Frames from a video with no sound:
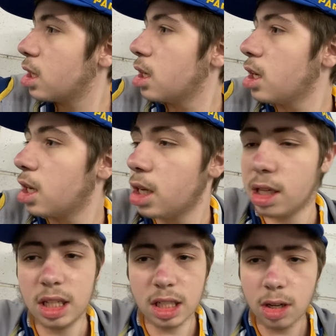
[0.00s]
Uh,
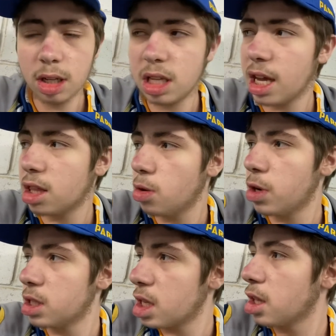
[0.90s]
you just got to take the
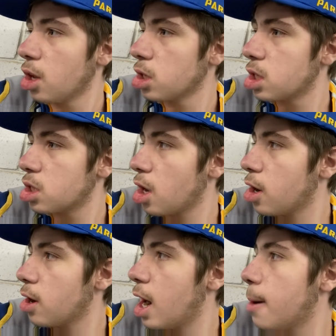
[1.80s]
wins and the losses,
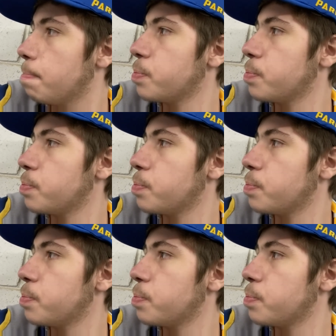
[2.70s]
though. Um,